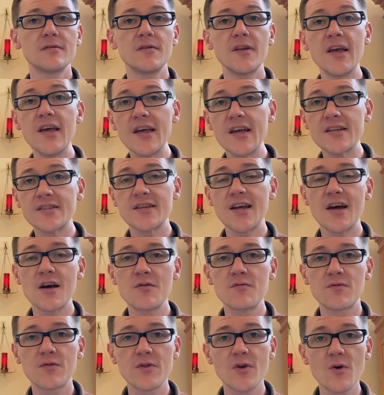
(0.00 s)
laying it
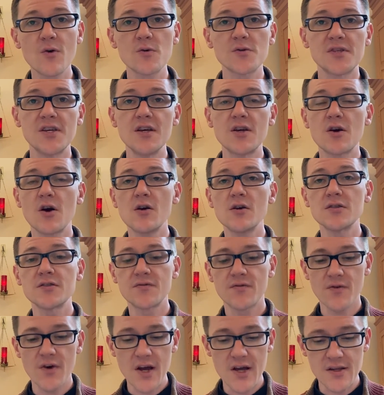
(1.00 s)
down for those he
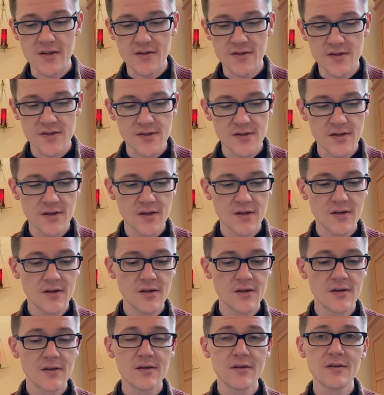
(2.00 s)
calls friends.
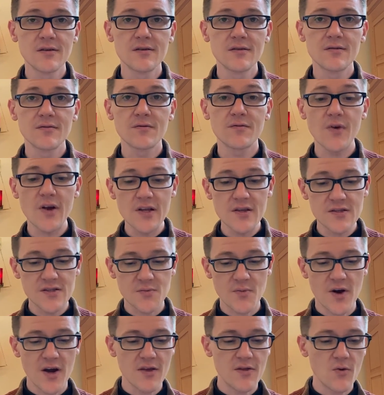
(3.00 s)

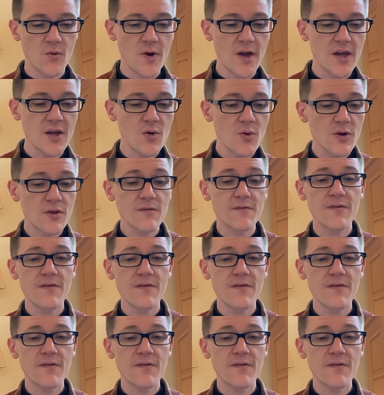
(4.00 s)
Friends, by the way, who are